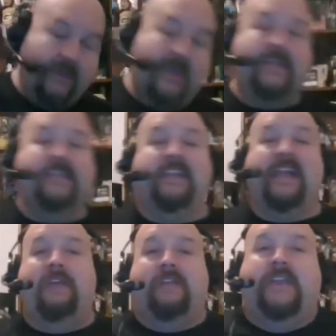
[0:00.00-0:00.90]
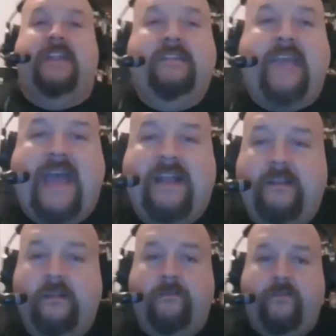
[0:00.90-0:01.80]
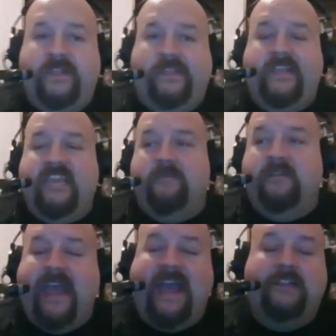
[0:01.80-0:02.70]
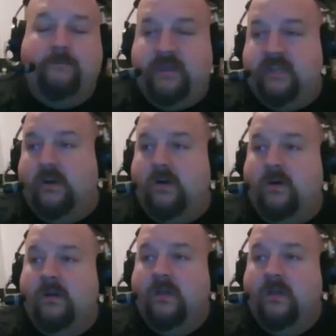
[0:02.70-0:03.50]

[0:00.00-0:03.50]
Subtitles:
and he's a guy that can attack the seam, attack the middle,